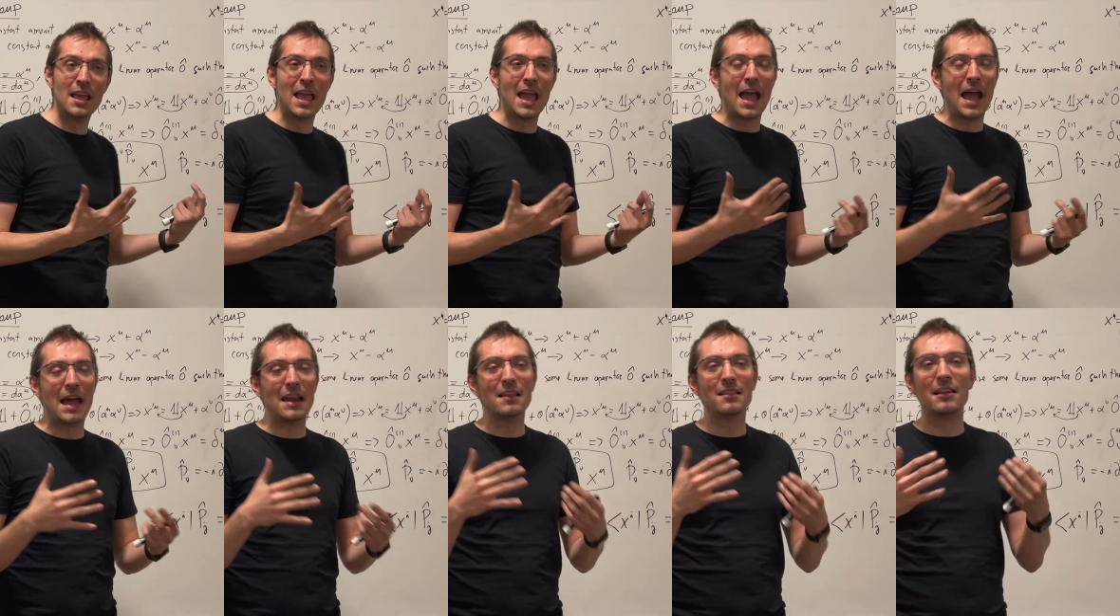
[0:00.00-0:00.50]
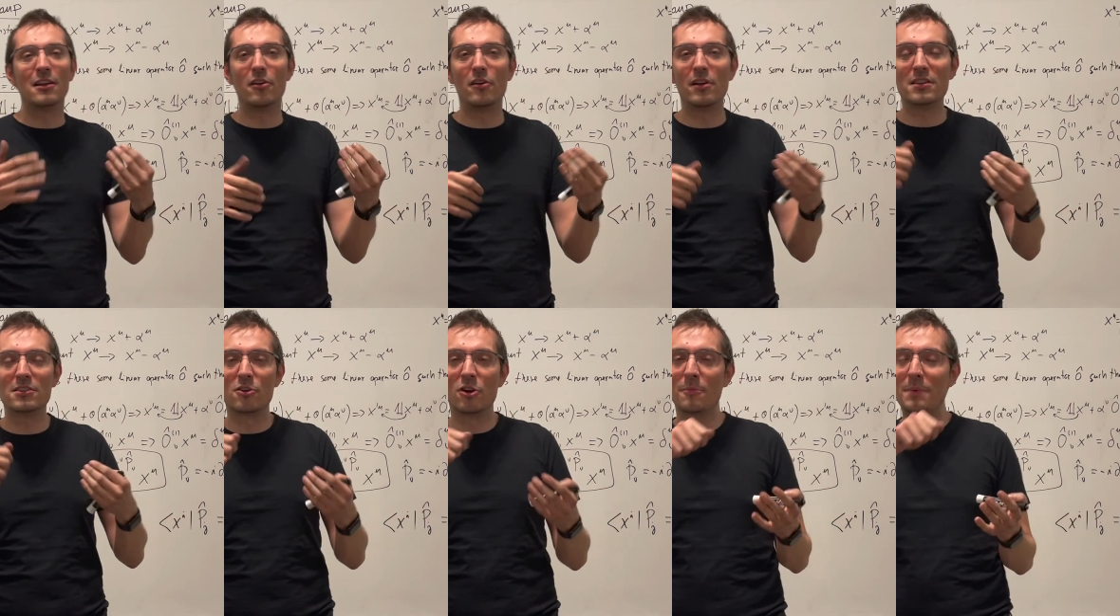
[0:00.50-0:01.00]
And in the Lorentz
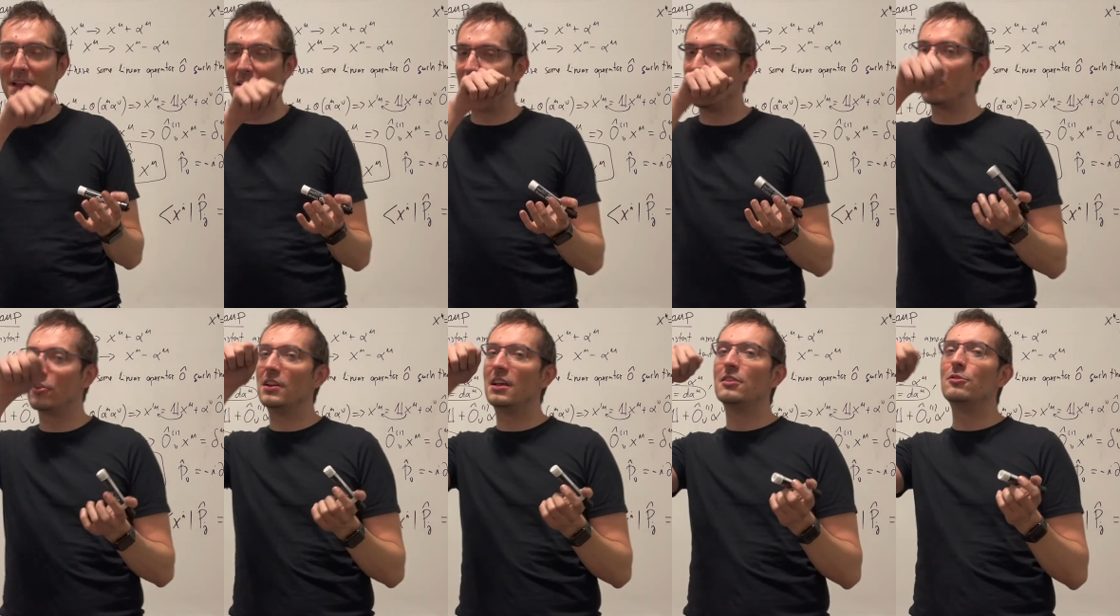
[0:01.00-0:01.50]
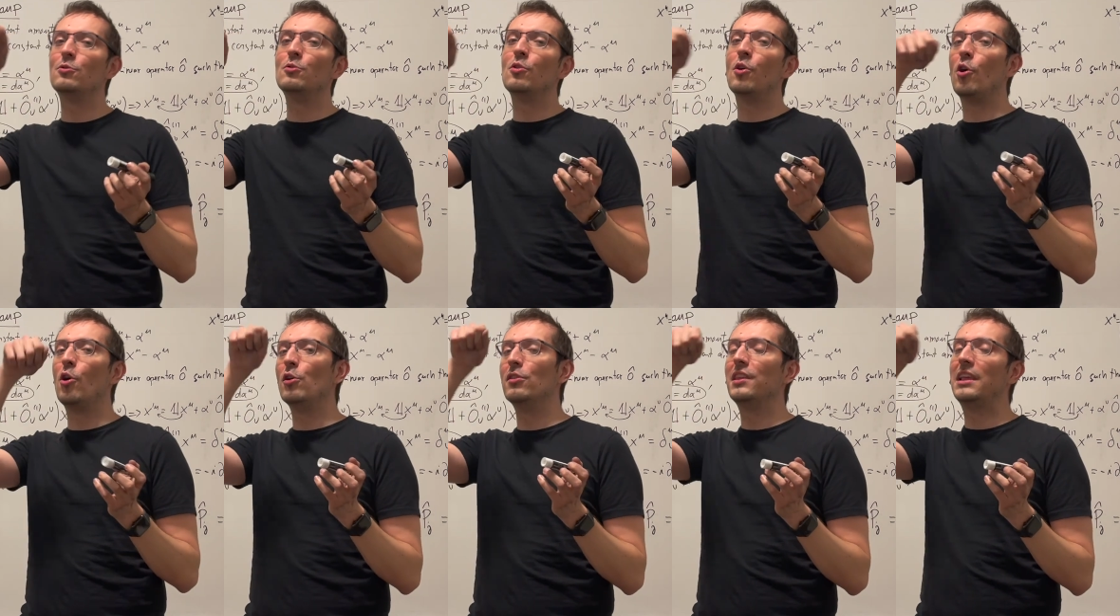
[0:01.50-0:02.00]
group, I'm not gonna do
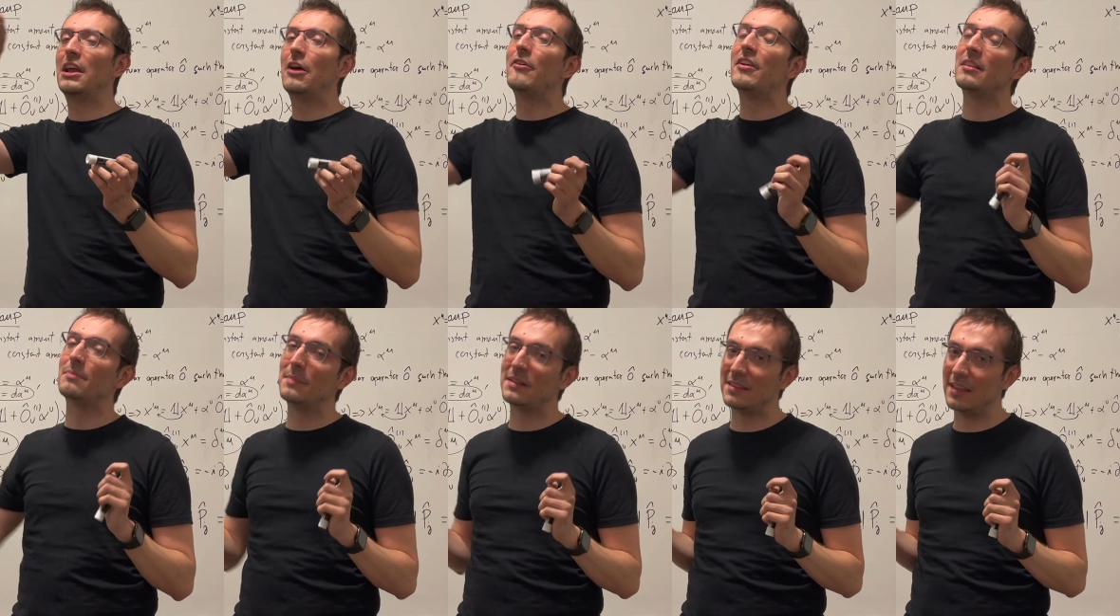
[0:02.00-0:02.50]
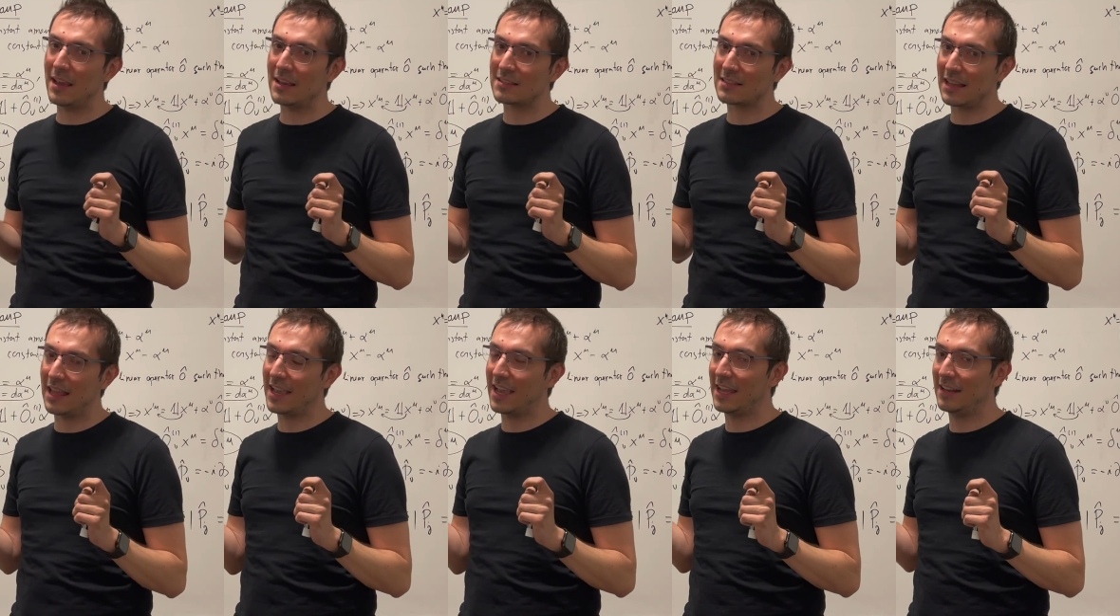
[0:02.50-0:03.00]
all the arithmetics
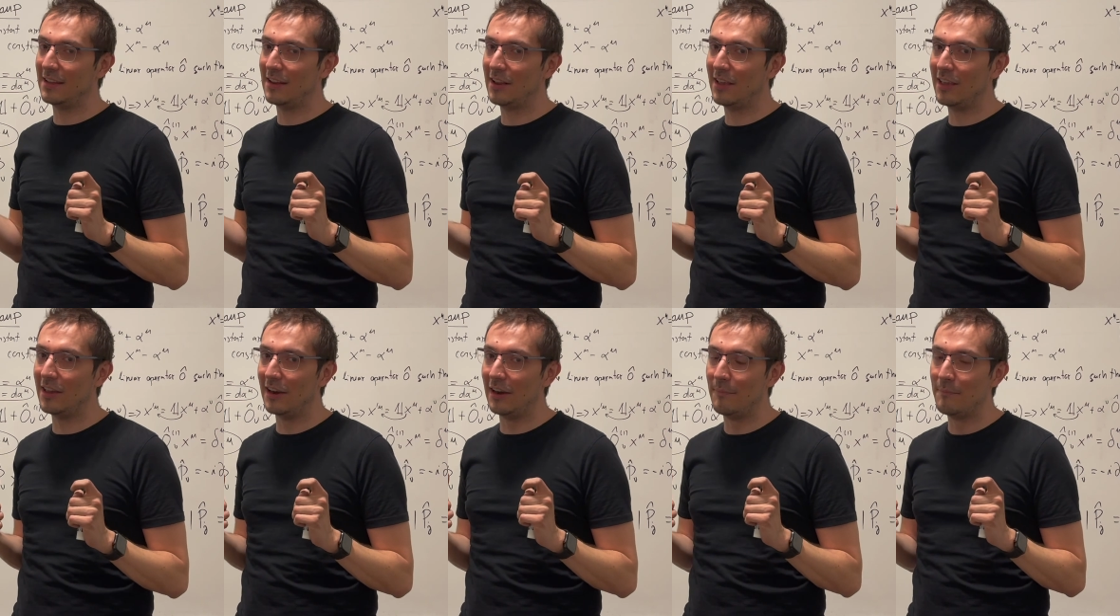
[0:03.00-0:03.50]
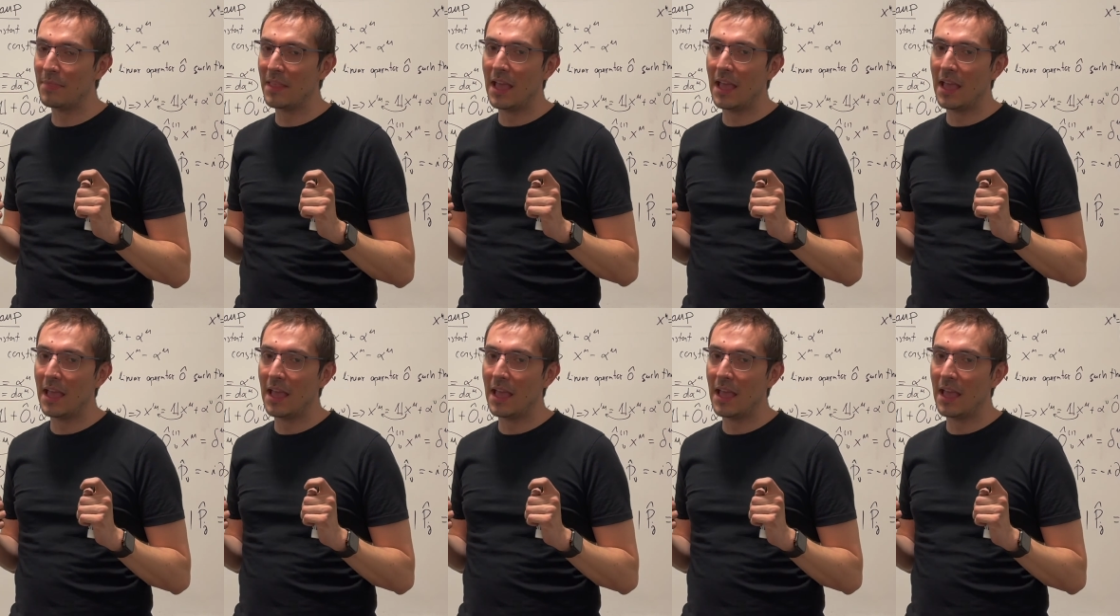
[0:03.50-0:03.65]
like I did here.